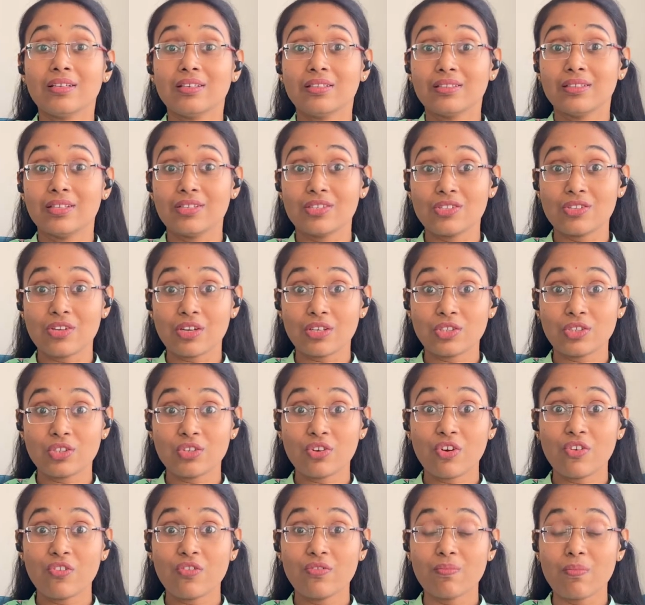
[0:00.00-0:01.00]
the structure
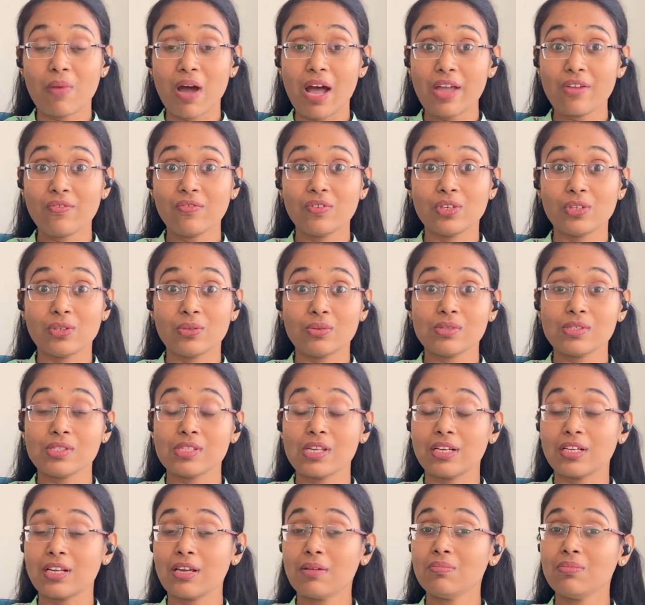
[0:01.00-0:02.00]
of my videos
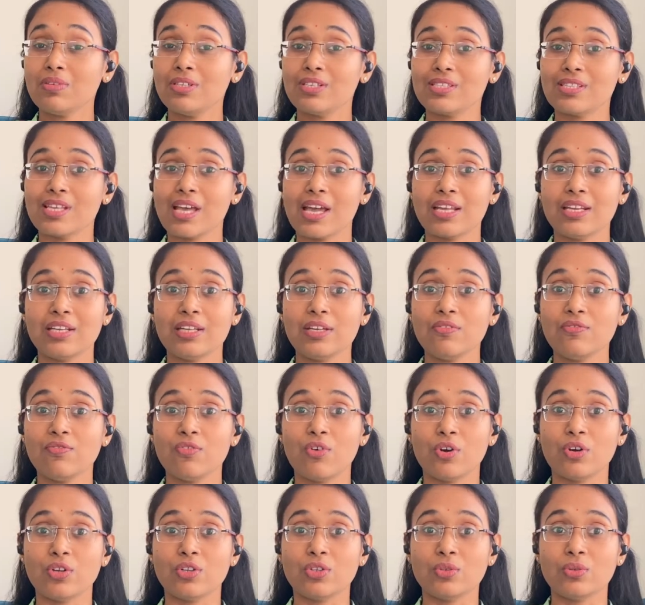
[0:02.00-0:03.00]
that I am designing
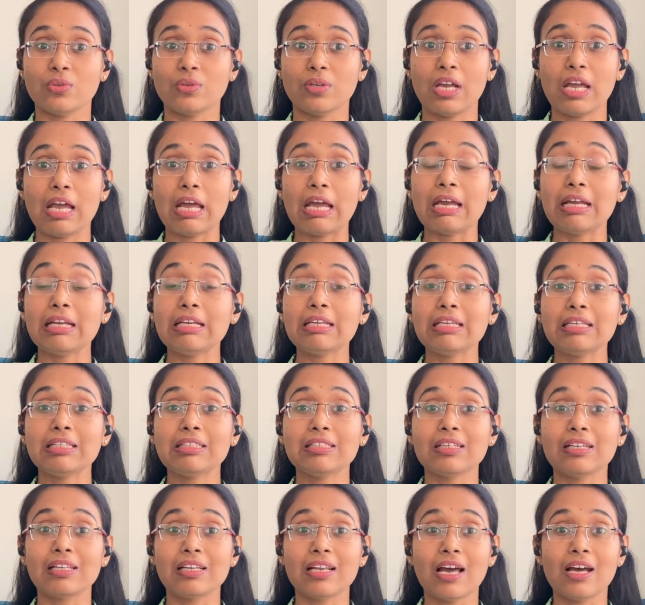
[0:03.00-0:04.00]
for you, and in
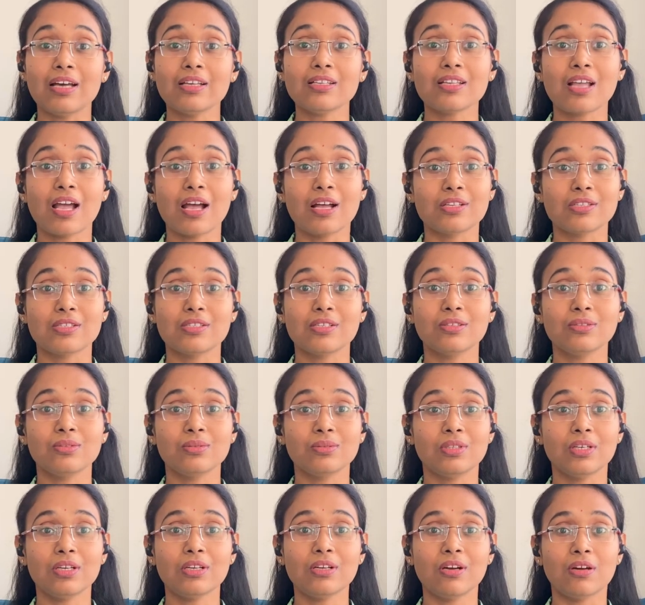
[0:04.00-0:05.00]
the last answer to
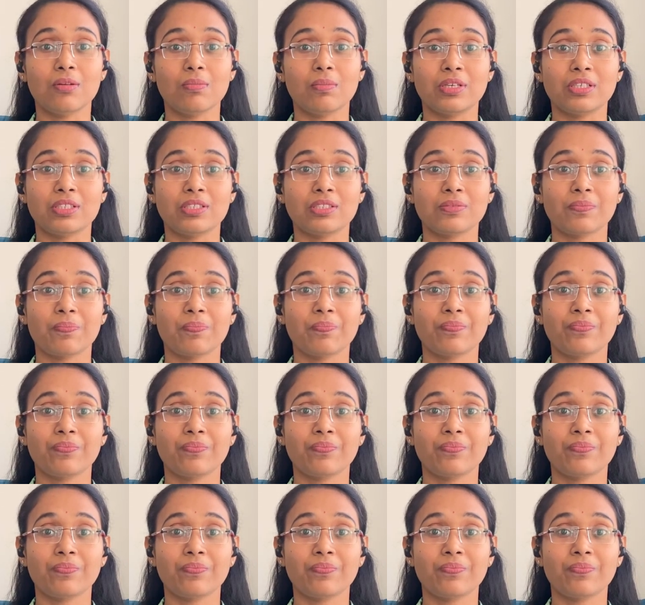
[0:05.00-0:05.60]
the comments.